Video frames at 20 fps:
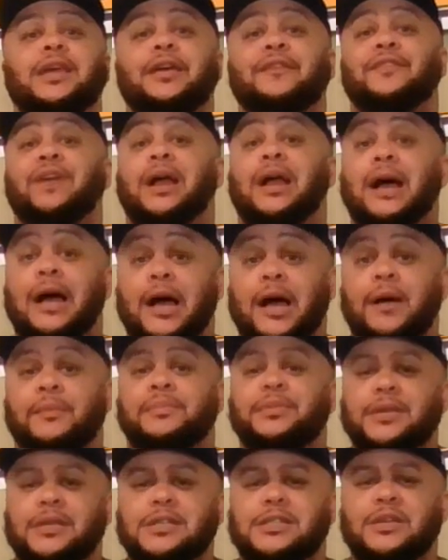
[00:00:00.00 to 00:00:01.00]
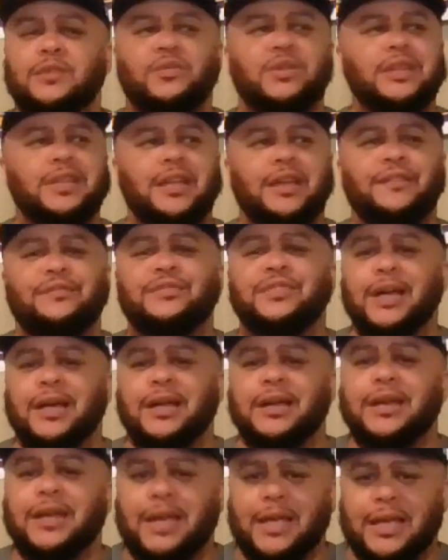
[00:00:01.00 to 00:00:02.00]
they've accomplished and what they've
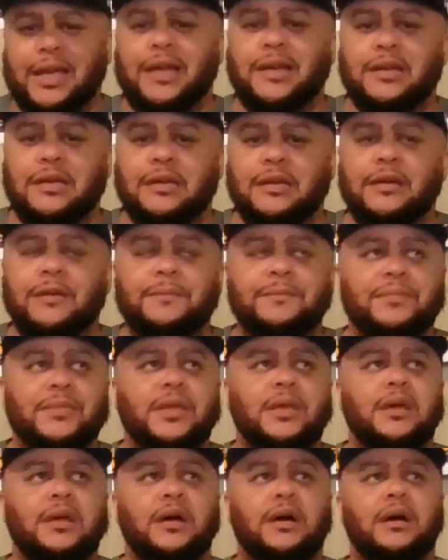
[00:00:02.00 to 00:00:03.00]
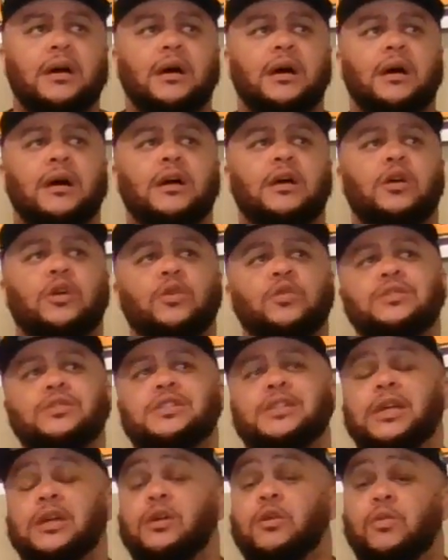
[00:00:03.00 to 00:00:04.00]
done together,
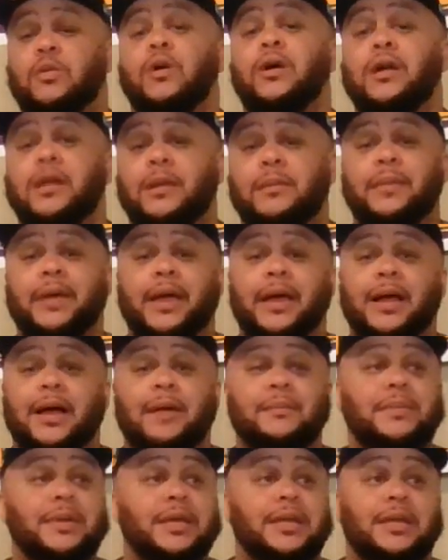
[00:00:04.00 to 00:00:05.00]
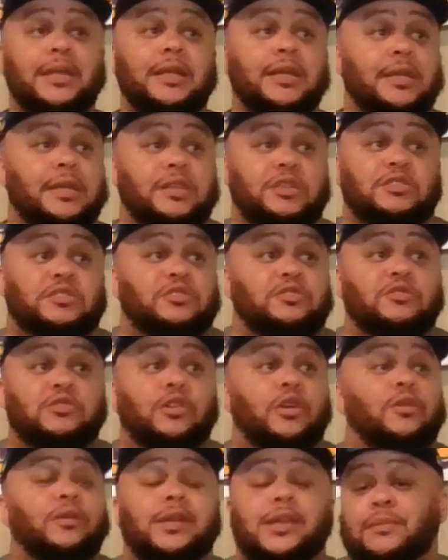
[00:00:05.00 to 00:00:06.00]
coach and quarterback. I mean, you
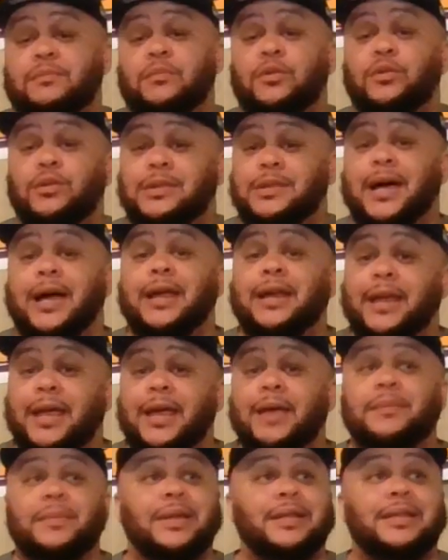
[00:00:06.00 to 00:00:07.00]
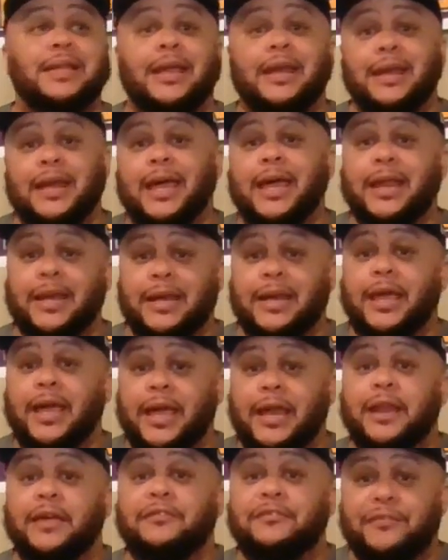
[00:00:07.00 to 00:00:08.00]
don't get more dynamic than that in the
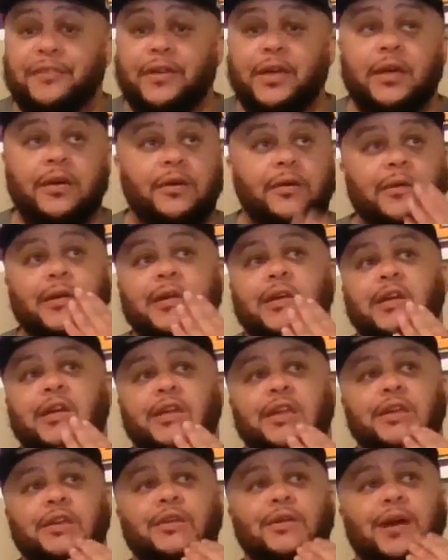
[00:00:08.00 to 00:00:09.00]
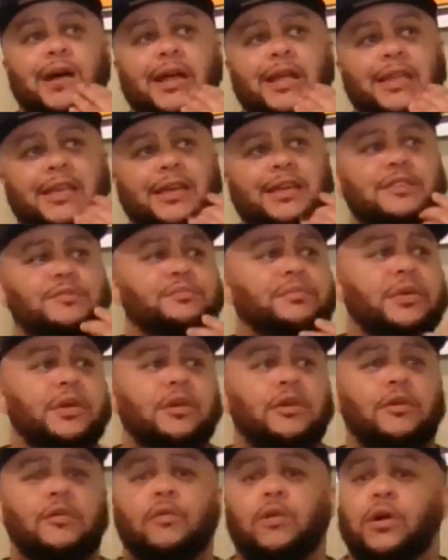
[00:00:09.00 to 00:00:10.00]
NFL. You know, I guess
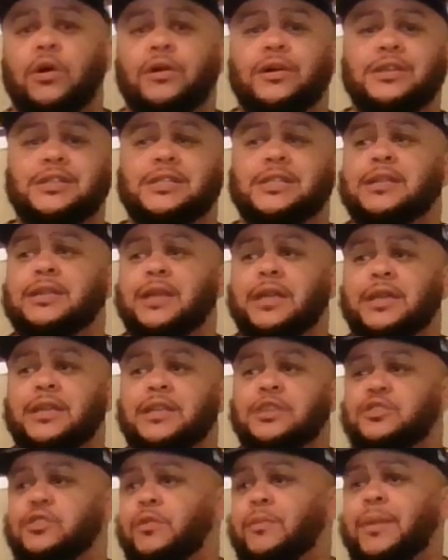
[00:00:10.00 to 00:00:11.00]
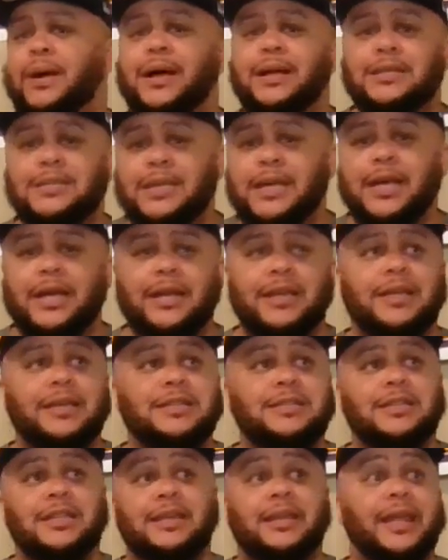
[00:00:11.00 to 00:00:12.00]
Bill Walsh and Joe Montana
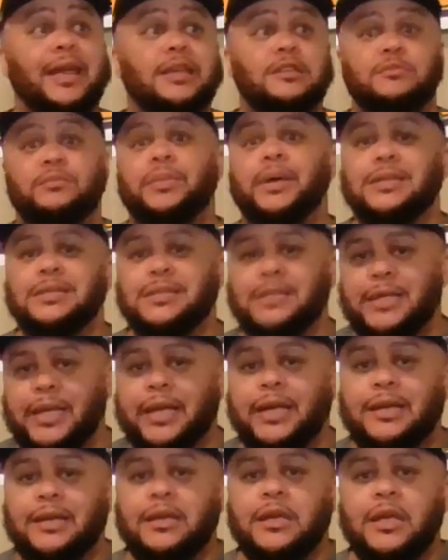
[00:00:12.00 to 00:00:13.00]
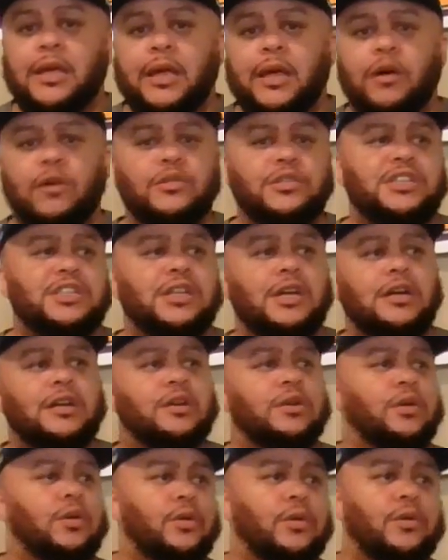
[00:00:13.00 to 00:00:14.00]
is the next best thing, or Chuck
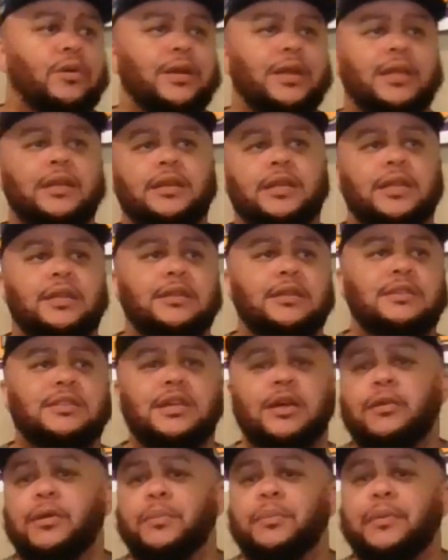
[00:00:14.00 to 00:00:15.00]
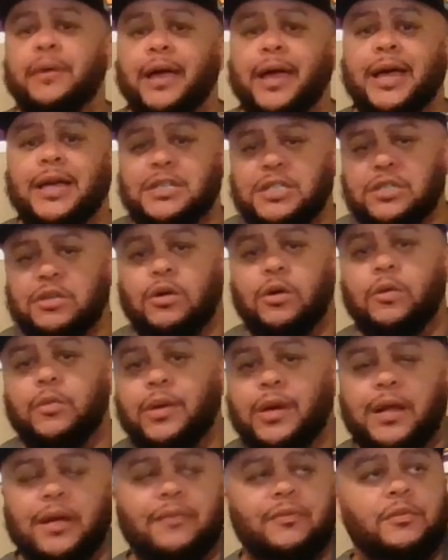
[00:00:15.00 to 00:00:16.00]
Noll and Terry Bradshaw or
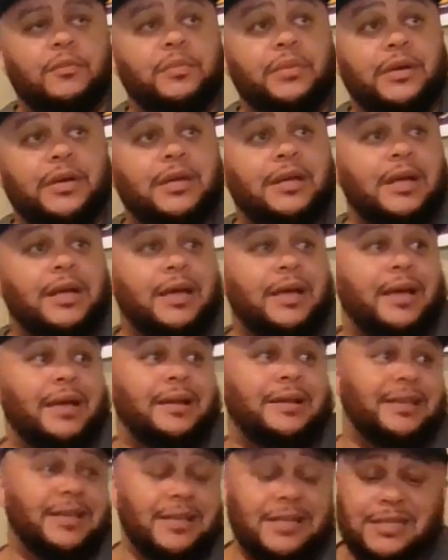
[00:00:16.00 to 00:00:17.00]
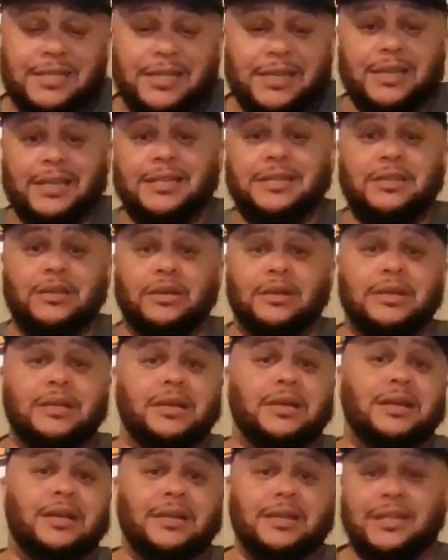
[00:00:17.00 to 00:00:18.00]
whatever, but this is
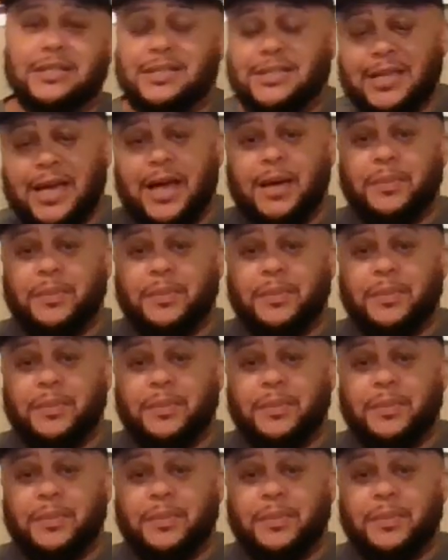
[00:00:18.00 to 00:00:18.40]
the